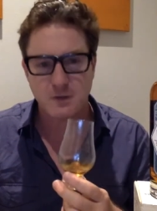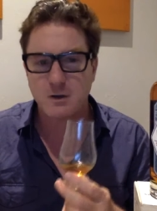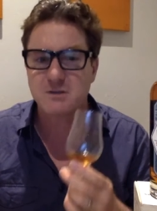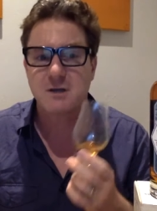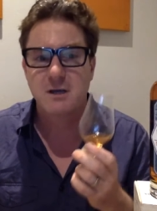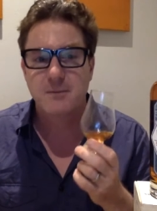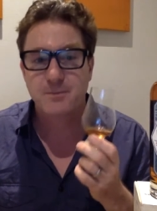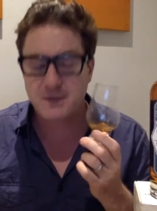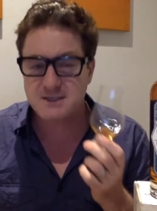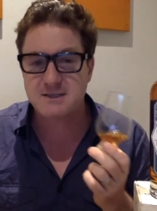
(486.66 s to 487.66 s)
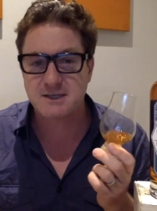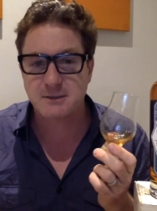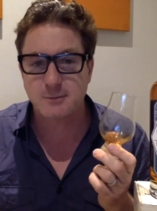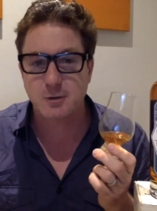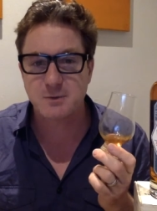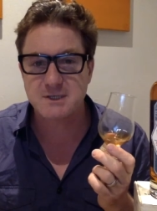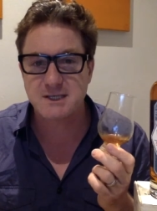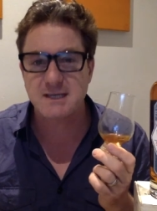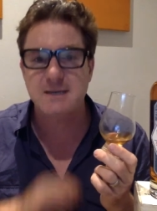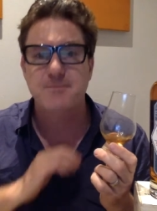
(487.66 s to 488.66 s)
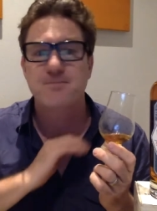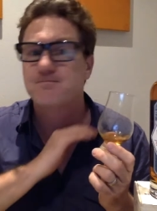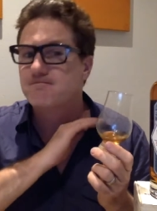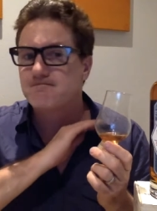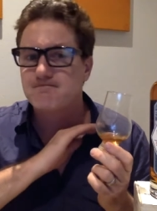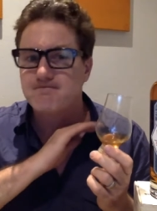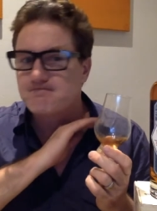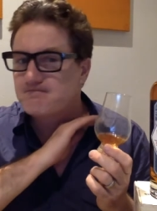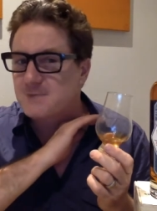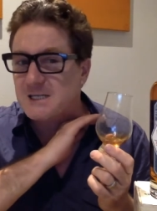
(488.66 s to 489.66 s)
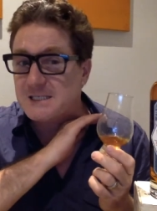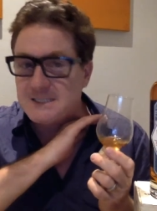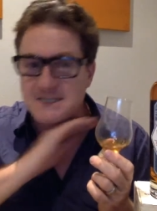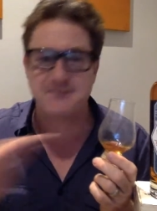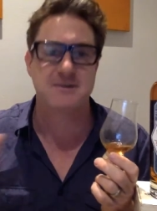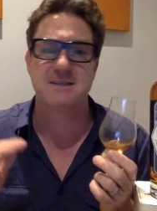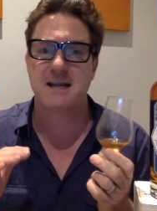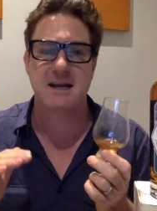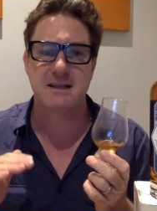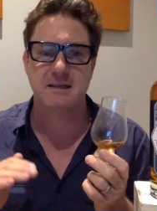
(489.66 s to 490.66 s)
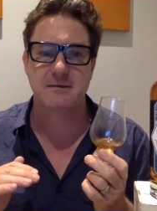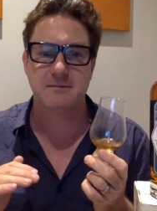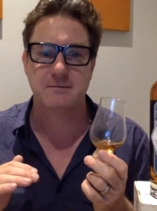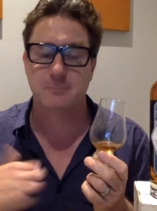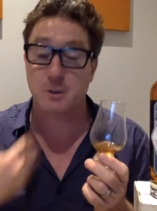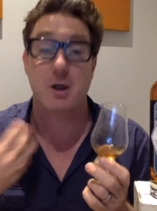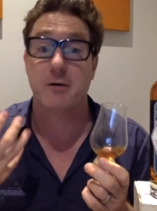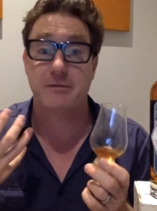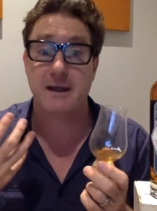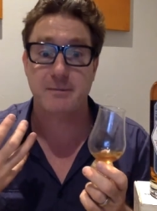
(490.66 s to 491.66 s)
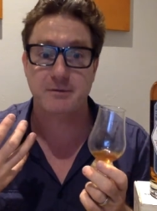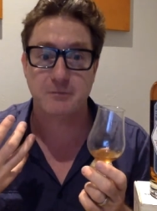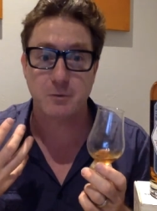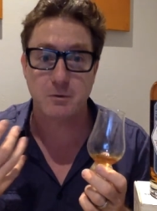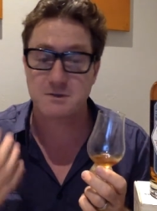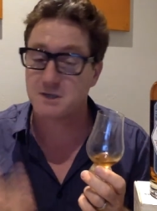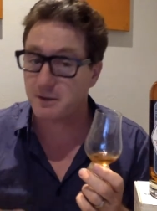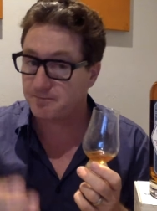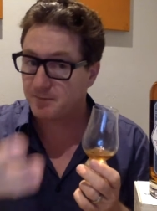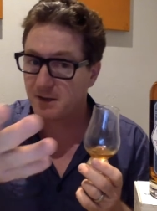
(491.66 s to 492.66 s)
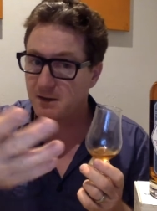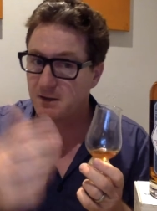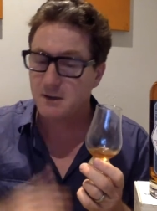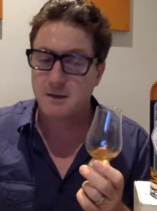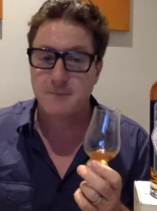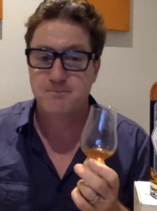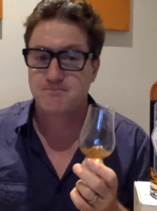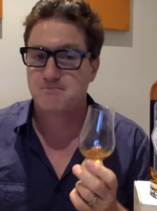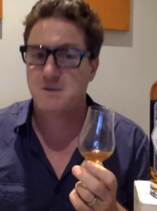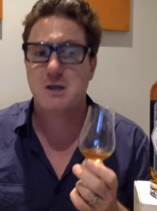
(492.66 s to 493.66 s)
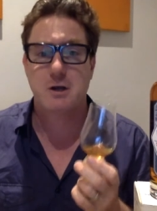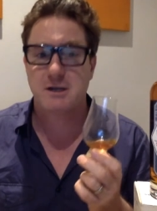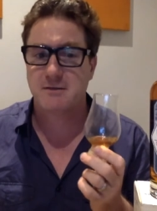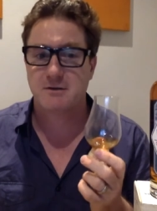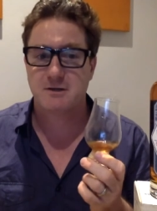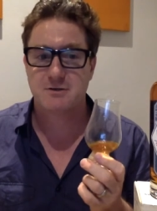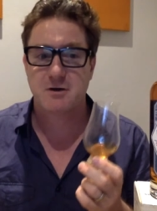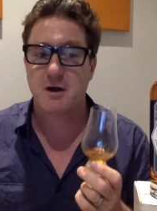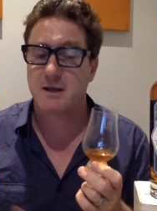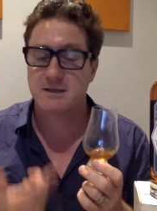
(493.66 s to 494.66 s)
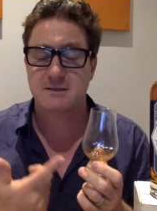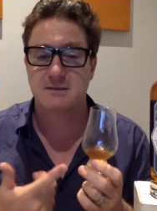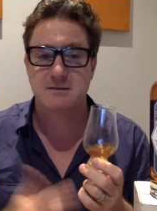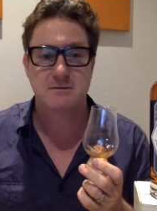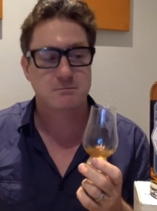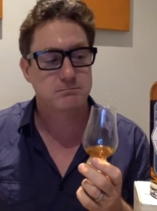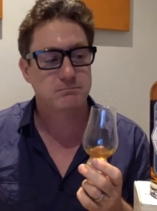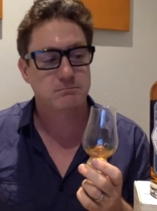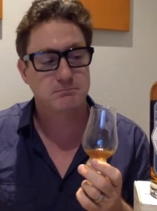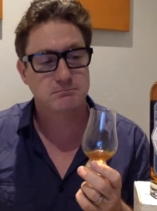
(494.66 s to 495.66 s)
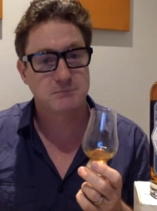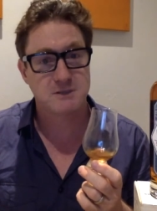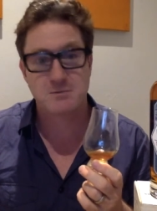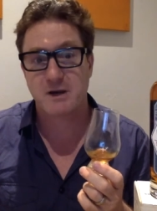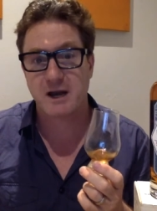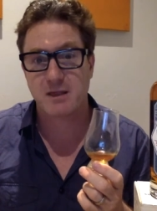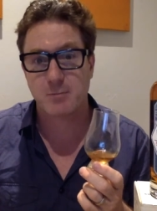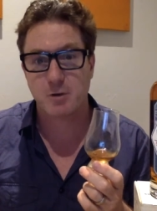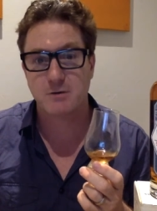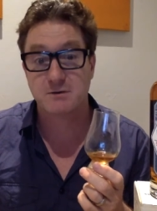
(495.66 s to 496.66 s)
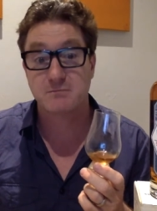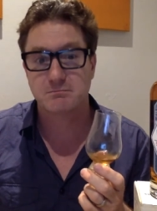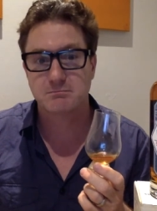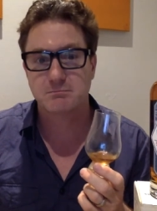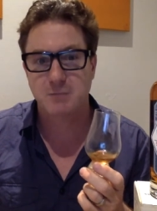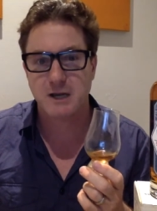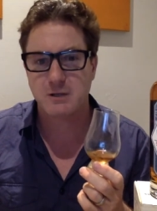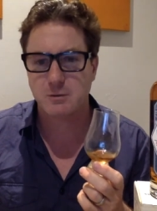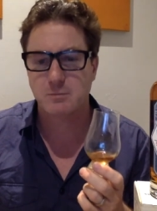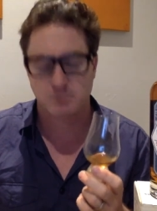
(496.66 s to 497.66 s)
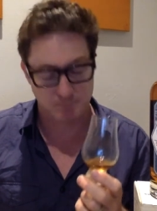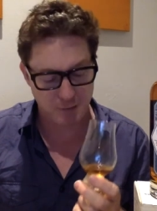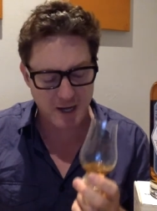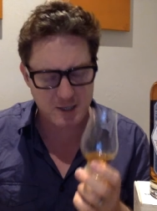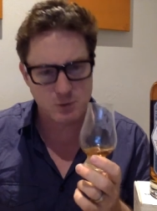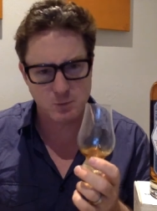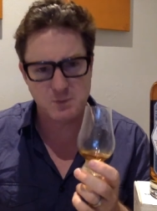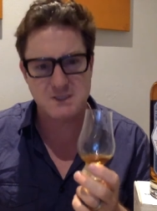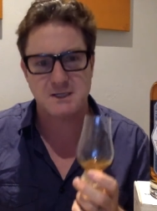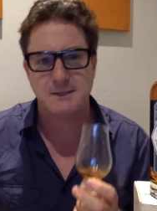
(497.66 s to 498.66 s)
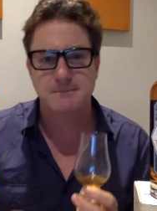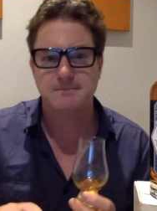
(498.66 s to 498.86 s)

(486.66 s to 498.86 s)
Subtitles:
Gosh, this is single malt whiskey, but different to anything I've had before. So you got to give it a try. This one out of the box. Bloody good whiskey.